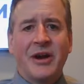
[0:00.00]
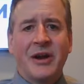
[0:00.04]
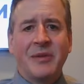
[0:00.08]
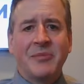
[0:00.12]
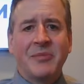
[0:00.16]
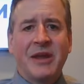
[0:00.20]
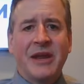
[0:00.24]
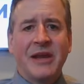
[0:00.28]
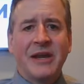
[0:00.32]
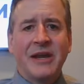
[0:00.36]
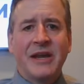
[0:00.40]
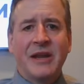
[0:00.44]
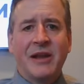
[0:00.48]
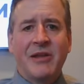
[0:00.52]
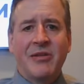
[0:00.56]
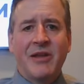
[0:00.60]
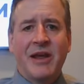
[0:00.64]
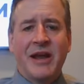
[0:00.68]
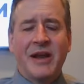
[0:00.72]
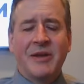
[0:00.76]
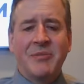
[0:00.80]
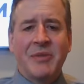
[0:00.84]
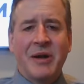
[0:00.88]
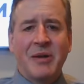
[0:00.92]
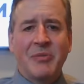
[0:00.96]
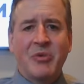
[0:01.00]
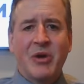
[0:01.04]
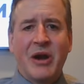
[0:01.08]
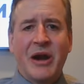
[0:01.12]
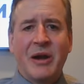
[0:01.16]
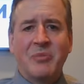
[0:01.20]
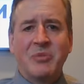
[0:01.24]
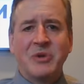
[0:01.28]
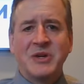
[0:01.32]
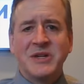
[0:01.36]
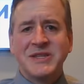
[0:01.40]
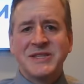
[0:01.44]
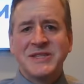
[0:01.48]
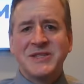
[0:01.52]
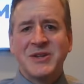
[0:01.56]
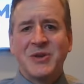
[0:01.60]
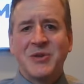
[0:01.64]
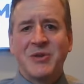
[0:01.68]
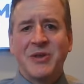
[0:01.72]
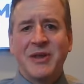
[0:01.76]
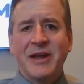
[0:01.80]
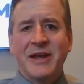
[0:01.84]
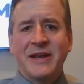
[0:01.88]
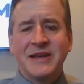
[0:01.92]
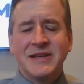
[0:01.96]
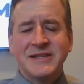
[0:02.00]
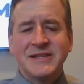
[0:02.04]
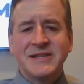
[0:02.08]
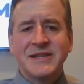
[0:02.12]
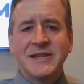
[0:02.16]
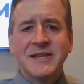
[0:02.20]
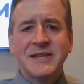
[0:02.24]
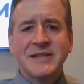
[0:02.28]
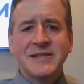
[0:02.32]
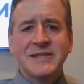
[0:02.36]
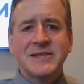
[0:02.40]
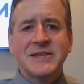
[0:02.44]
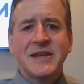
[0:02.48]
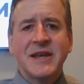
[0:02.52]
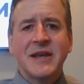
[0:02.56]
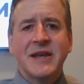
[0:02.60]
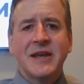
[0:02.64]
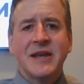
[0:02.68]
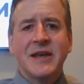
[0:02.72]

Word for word: I'm getting a lot of my property sold as is